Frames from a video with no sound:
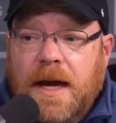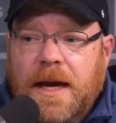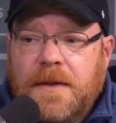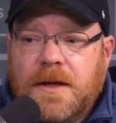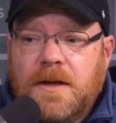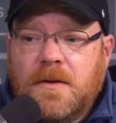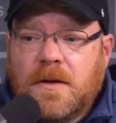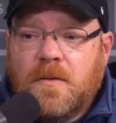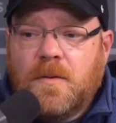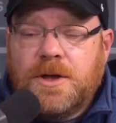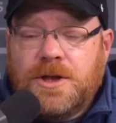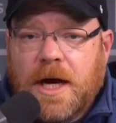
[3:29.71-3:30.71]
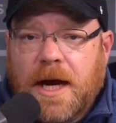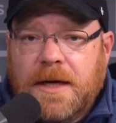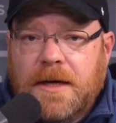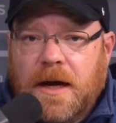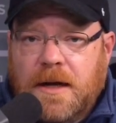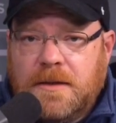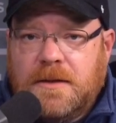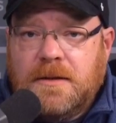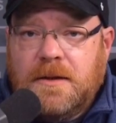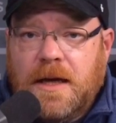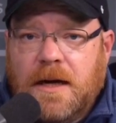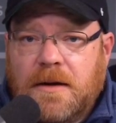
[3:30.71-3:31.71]
And then you look at what John does
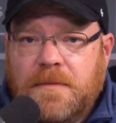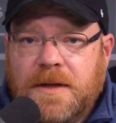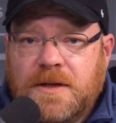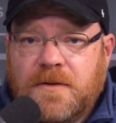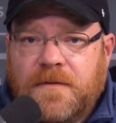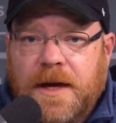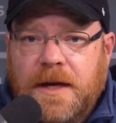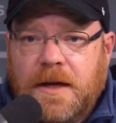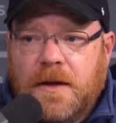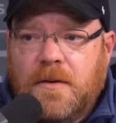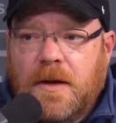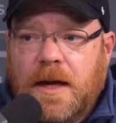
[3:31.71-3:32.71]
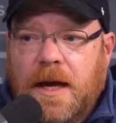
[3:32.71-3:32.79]
there in Pennsylvania.